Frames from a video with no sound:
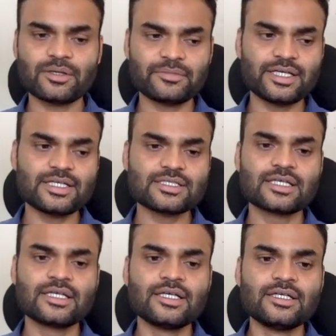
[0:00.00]

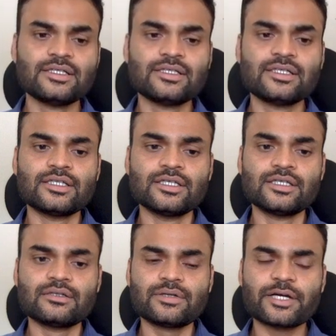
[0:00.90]
is
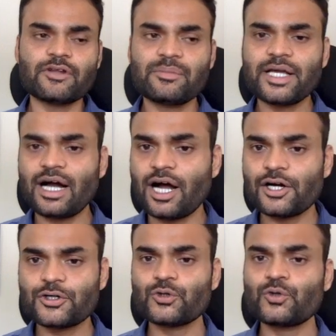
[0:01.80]
it will be
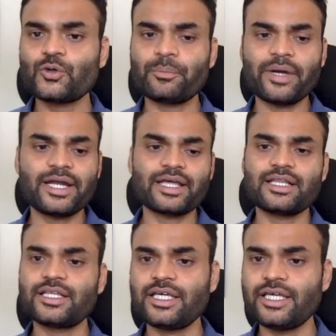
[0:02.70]
hard to
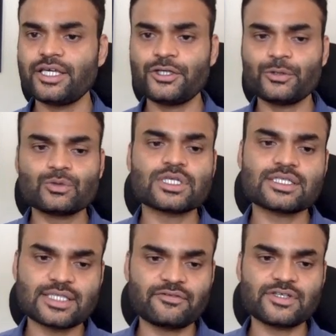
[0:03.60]
maintain the user
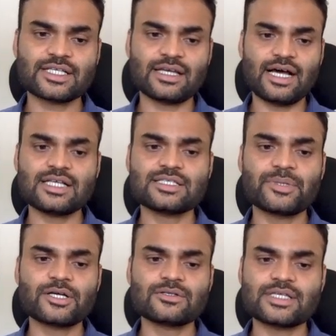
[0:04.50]
service class
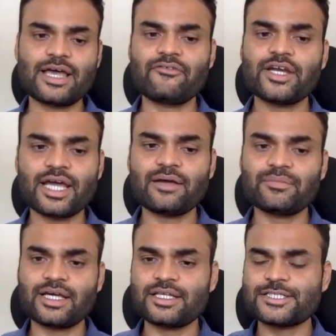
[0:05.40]
because every time
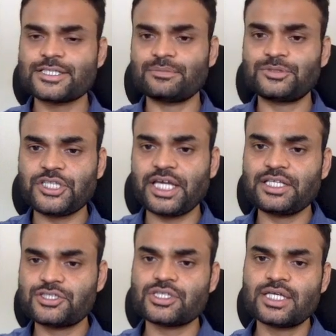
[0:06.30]
there is some
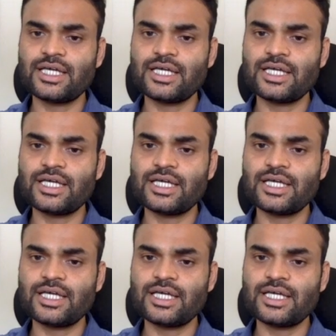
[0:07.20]
change